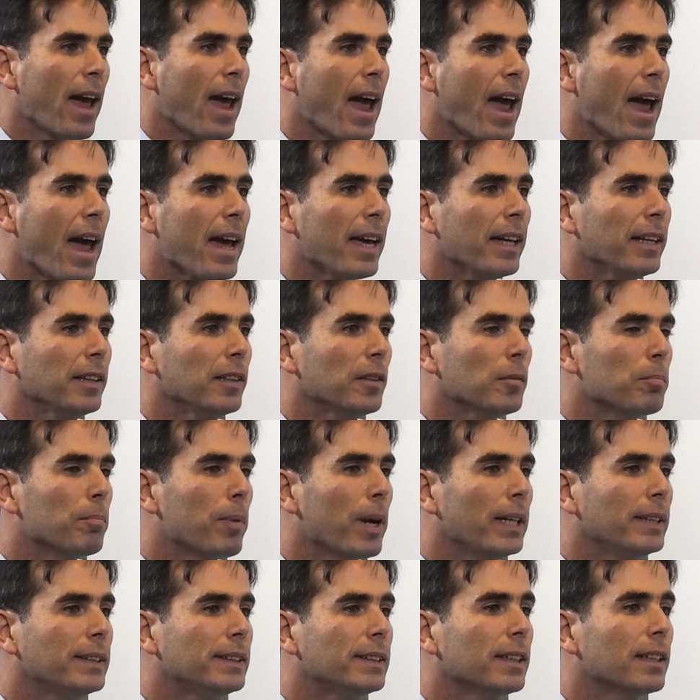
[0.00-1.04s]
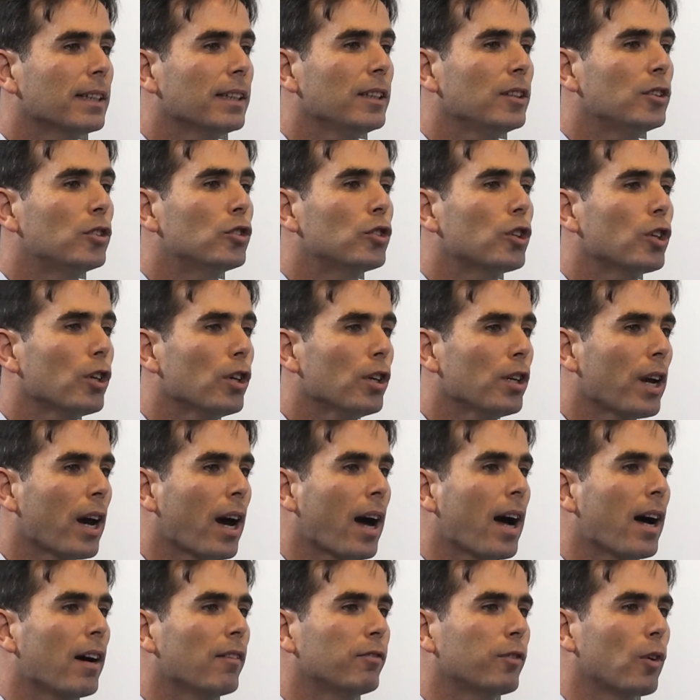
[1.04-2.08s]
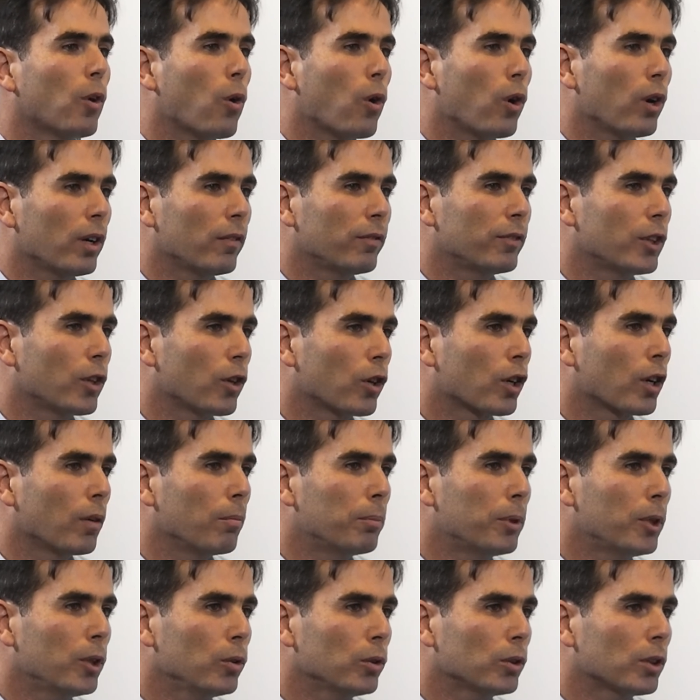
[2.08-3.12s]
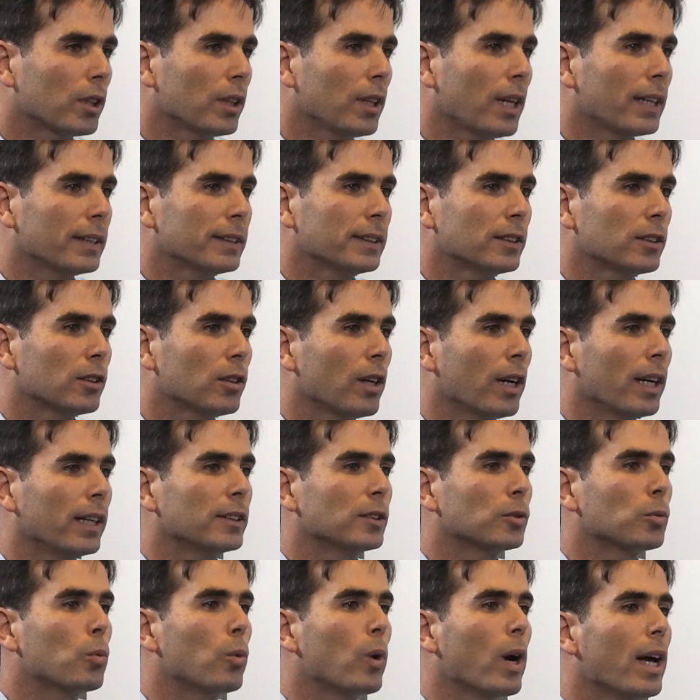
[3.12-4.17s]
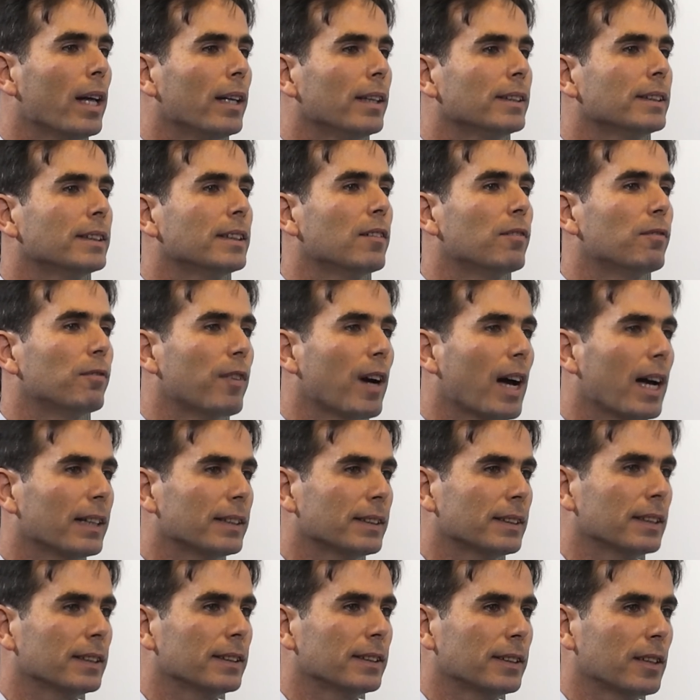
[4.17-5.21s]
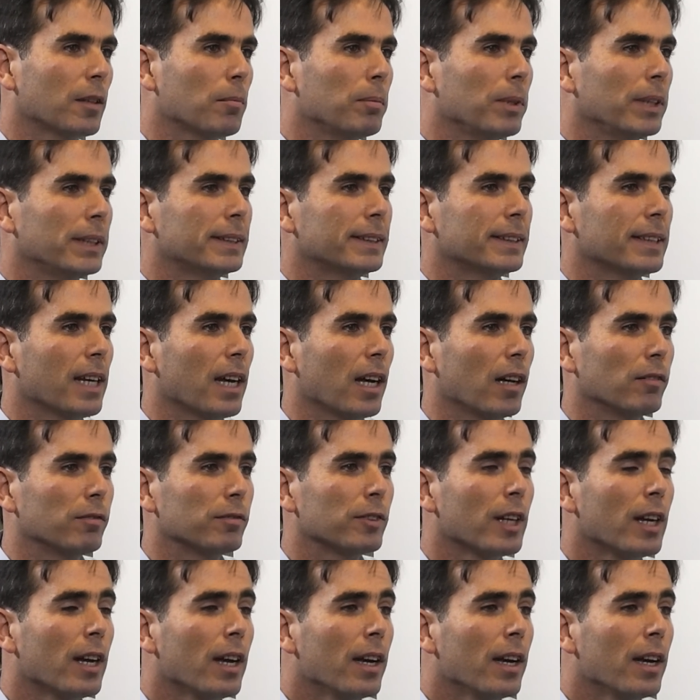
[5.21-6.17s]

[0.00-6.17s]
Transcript: and basically turn off all of your compute cluster as well as the file system itself.